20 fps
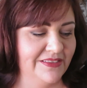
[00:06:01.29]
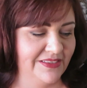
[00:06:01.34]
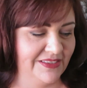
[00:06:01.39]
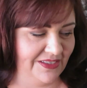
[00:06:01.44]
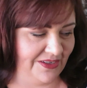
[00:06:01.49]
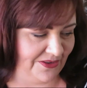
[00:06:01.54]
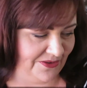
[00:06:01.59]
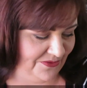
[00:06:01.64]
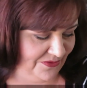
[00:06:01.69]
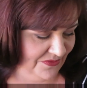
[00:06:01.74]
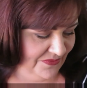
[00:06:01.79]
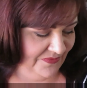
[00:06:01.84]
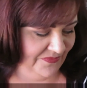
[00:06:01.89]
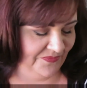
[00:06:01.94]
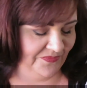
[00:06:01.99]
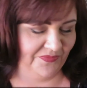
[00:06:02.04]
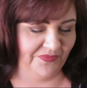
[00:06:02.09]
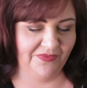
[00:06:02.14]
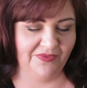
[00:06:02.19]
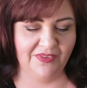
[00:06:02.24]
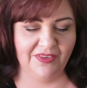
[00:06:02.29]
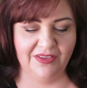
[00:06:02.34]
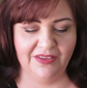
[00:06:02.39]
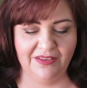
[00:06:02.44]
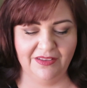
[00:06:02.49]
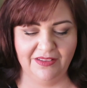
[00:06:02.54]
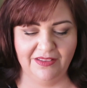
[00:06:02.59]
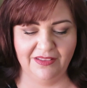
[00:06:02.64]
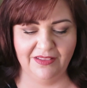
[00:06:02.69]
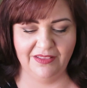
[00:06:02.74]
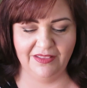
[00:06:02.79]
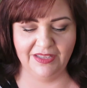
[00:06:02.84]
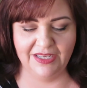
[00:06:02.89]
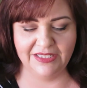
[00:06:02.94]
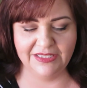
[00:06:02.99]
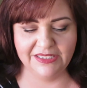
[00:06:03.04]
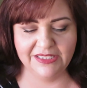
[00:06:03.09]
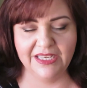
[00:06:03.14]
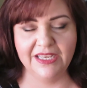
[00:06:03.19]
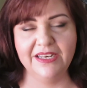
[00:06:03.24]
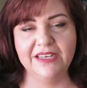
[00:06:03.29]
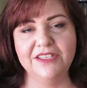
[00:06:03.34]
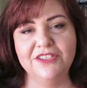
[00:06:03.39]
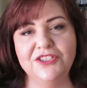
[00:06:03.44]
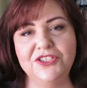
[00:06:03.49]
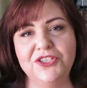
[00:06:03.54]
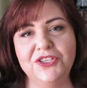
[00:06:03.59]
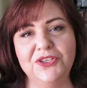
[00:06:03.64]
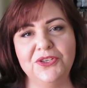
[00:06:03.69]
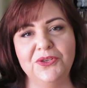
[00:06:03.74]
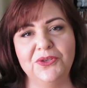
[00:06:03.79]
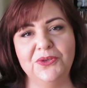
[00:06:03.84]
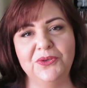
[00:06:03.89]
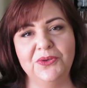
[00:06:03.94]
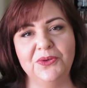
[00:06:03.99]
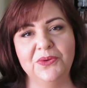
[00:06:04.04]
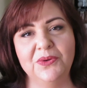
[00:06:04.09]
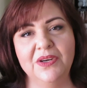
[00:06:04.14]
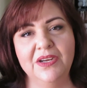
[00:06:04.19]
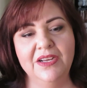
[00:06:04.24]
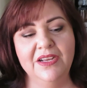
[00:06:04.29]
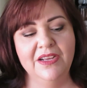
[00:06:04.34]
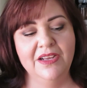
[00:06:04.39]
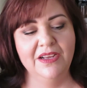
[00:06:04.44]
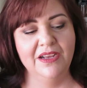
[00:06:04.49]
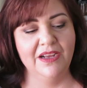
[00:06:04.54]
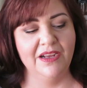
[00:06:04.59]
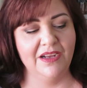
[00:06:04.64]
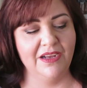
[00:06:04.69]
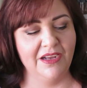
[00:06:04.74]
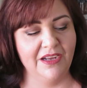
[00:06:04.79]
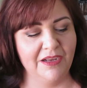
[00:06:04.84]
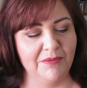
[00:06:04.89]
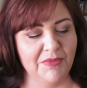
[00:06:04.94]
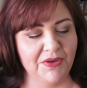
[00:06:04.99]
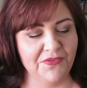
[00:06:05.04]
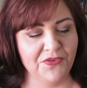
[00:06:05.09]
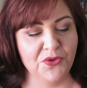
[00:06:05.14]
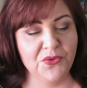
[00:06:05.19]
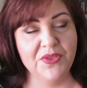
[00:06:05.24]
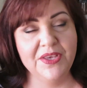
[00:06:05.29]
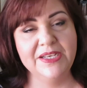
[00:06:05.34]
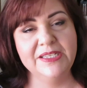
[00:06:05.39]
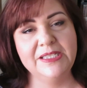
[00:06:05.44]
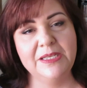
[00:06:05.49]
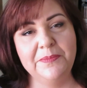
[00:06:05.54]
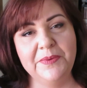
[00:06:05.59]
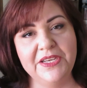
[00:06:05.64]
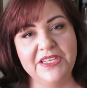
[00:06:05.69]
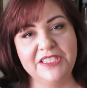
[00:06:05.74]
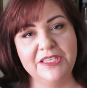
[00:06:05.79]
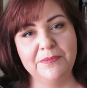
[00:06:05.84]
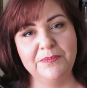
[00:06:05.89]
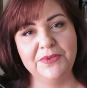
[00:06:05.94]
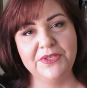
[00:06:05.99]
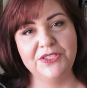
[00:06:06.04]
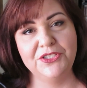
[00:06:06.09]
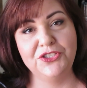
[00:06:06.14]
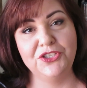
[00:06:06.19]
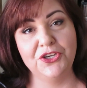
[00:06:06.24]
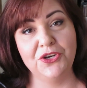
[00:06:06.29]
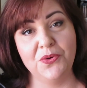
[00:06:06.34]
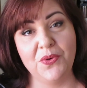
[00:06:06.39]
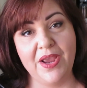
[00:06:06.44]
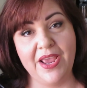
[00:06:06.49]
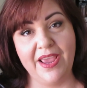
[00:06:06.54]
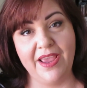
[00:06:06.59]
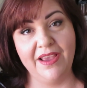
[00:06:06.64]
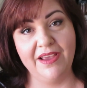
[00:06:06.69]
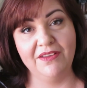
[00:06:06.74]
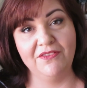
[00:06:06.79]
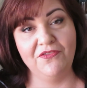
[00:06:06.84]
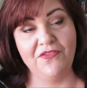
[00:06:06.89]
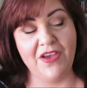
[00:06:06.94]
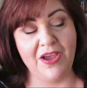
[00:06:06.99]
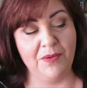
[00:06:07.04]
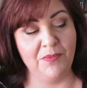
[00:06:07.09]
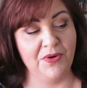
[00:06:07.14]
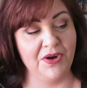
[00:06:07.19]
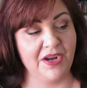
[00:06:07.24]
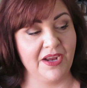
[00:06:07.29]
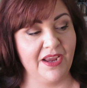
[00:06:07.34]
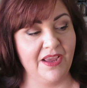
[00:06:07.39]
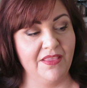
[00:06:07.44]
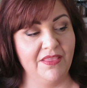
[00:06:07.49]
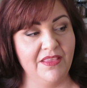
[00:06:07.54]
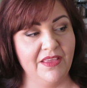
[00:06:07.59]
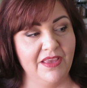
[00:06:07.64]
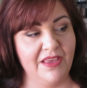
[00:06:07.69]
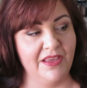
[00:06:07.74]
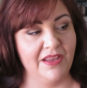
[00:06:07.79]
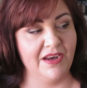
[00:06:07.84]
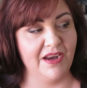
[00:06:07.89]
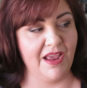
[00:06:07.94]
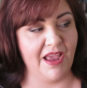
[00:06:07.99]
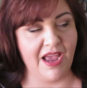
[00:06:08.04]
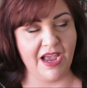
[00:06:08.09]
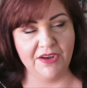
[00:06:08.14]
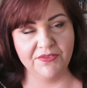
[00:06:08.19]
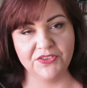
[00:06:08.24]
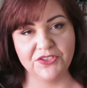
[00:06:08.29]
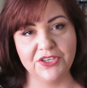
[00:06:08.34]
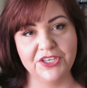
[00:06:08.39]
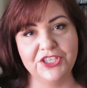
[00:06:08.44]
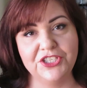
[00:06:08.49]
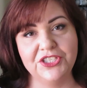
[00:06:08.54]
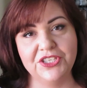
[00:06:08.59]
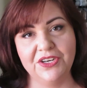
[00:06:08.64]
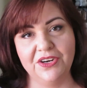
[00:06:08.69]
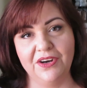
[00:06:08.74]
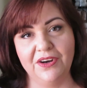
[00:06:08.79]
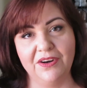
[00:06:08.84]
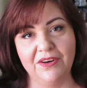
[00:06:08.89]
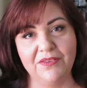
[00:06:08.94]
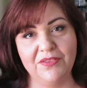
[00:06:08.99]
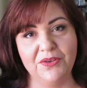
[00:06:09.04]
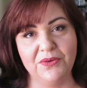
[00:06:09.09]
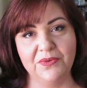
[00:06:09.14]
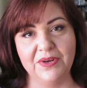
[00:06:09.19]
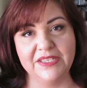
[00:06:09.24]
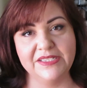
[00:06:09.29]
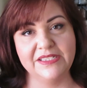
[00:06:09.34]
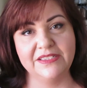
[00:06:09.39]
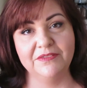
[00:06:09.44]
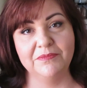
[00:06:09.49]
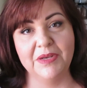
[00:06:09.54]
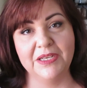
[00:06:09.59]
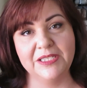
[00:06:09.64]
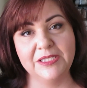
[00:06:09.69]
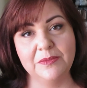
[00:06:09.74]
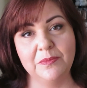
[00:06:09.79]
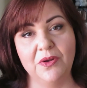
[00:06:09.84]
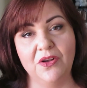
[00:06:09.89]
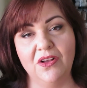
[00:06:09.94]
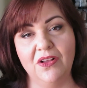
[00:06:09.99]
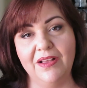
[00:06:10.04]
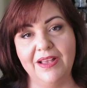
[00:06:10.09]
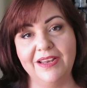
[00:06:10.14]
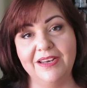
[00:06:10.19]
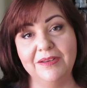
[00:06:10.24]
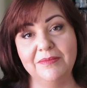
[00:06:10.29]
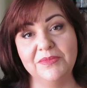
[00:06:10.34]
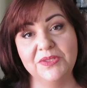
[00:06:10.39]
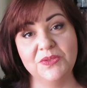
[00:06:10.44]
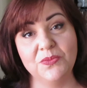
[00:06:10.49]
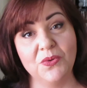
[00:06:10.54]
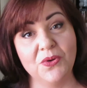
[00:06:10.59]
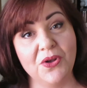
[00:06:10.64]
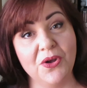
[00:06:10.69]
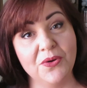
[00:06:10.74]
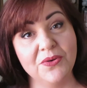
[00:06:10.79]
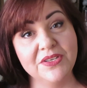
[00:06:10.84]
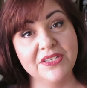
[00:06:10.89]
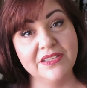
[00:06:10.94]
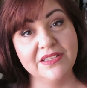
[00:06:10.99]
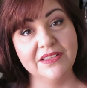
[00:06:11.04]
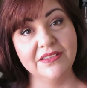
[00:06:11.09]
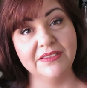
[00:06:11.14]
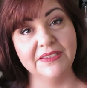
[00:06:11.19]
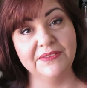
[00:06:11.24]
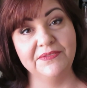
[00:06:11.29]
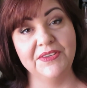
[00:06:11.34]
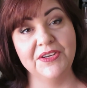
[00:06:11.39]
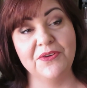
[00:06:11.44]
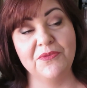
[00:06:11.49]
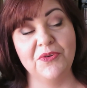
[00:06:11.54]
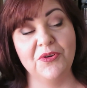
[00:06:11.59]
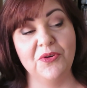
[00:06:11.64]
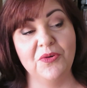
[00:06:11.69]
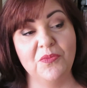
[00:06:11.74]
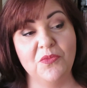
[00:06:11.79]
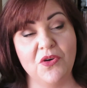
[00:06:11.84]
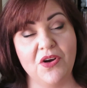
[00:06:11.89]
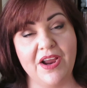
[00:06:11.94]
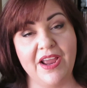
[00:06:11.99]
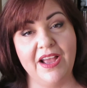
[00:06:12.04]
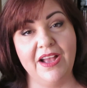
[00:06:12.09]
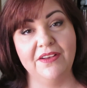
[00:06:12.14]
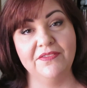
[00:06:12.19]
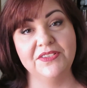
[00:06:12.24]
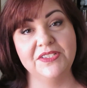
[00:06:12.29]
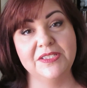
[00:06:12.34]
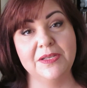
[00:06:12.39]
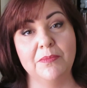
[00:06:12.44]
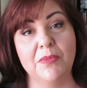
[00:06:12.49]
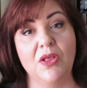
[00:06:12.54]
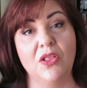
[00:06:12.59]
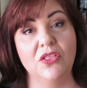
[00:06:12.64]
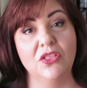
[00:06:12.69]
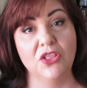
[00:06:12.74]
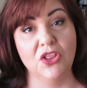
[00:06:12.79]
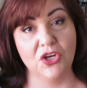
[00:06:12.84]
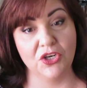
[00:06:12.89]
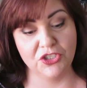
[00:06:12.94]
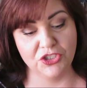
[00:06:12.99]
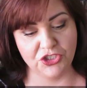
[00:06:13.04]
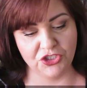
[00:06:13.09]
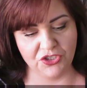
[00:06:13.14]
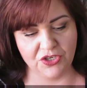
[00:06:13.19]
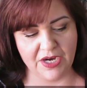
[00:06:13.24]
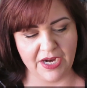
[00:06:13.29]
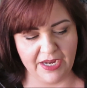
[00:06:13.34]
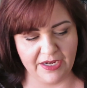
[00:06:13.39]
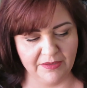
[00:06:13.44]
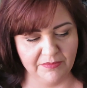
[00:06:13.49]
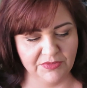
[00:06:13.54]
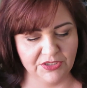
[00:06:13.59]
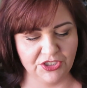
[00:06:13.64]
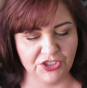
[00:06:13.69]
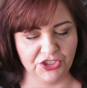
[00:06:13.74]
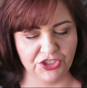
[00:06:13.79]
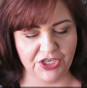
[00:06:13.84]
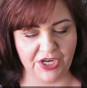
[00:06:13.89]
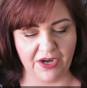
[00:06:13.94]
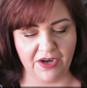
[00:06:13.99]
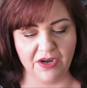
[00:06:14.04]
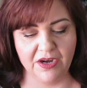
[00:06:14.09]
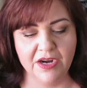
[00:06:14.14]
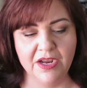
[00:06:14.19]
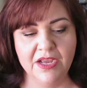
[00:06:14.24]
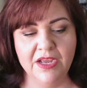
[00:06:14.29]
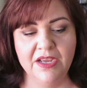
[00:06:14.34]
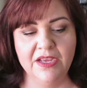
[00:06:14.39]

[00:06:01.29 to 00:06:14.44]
So let's get into a few things I picked up at Joann Fabric, and then after I share the rest of my small items, we'll go into the living room where I have some larger items to share.